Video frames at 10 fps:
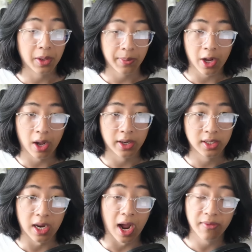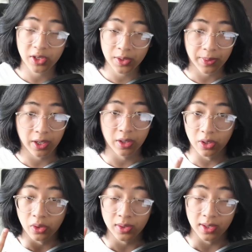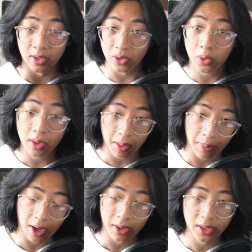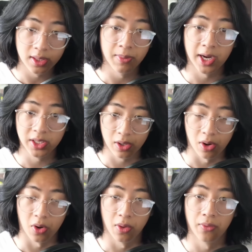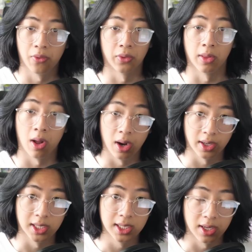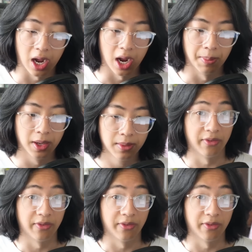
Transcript: gonna be honest, I've just been using the 2 little balls in my skull for the longest time.